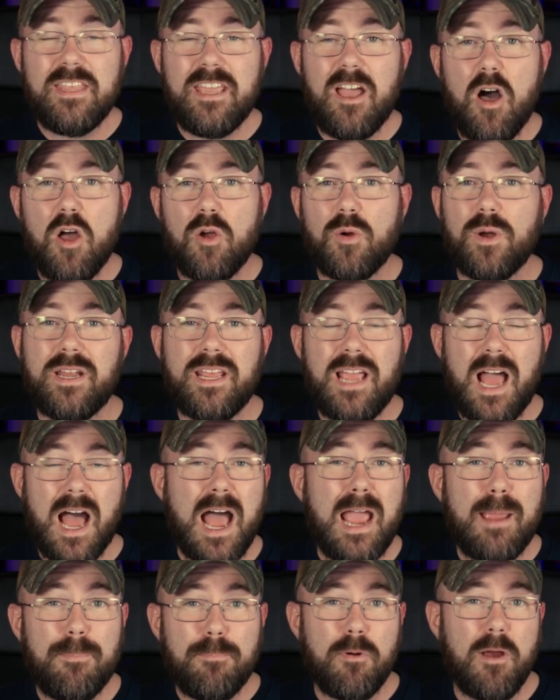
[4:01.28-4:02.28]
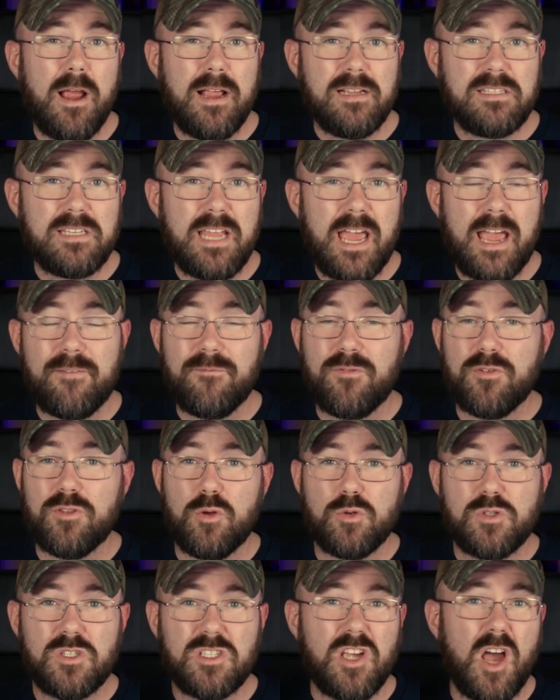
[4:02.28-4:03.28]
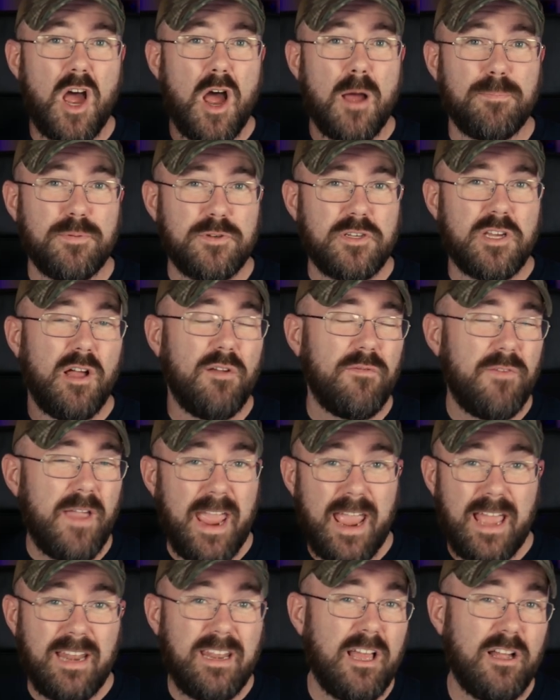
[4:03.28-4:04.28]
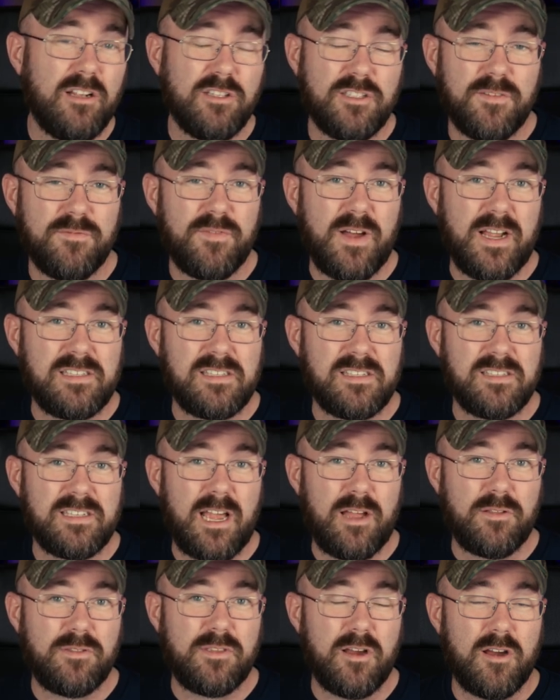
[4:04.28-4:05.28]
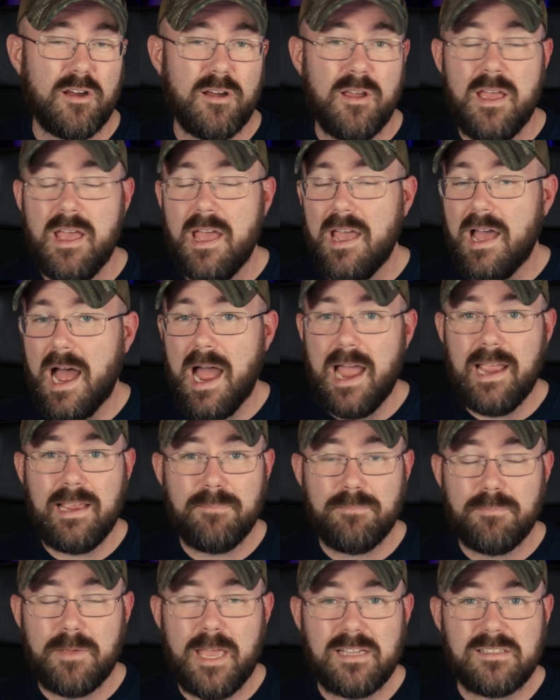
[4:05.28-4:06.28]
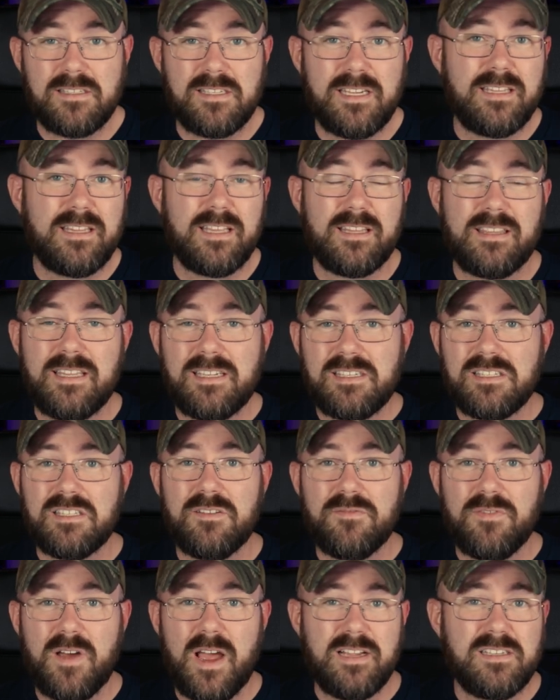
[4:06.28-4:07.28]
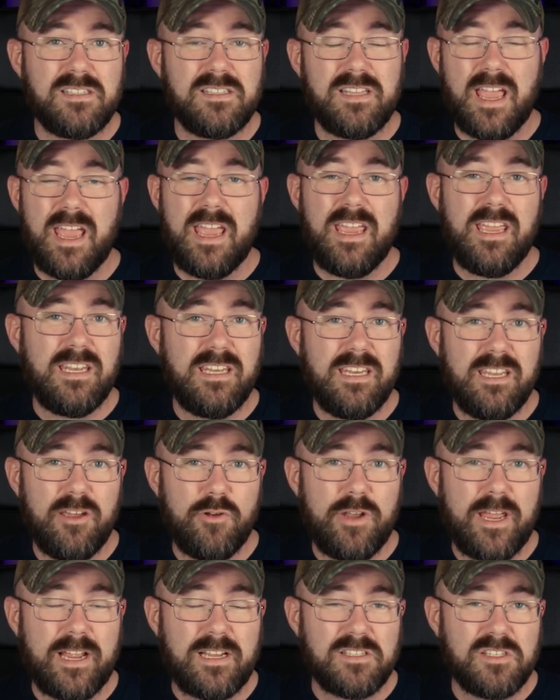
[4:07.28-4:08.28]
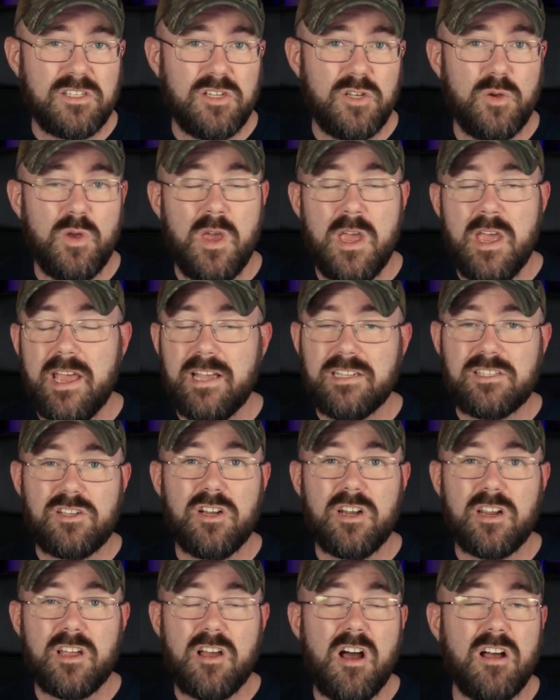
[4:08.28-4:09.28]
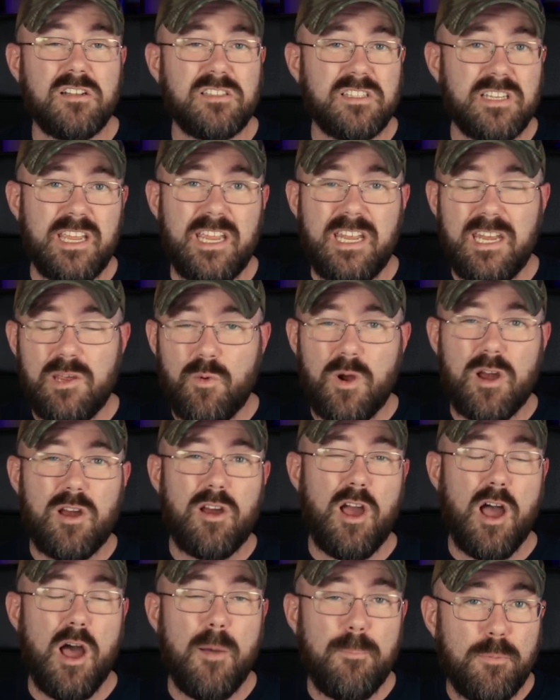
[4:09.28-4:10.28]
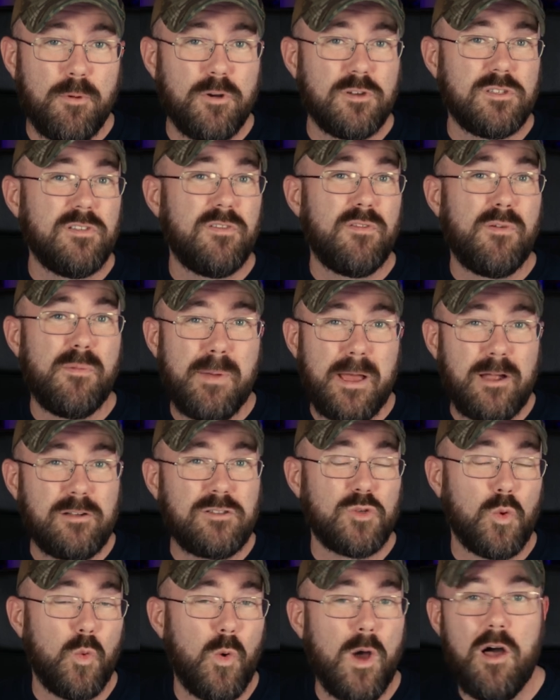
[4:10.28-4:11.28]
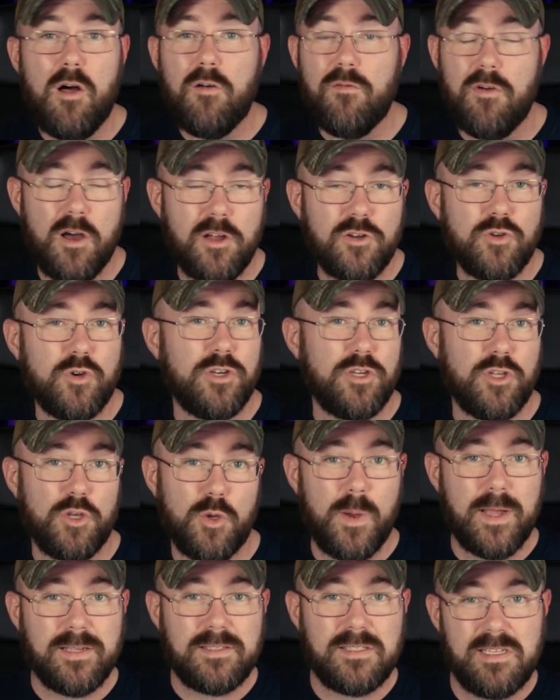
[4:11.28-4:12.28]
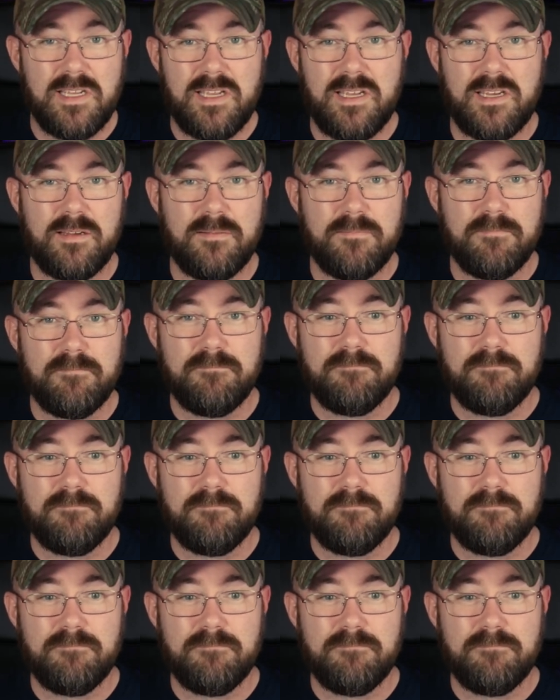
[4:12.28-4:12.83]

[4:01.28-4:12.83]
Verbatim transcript: the already high price tag for those top shelf handheld devices out there, I'm guessing that this device, the Ayaneo Next 2, is going to cost anywhere upwards of about 1200 USD.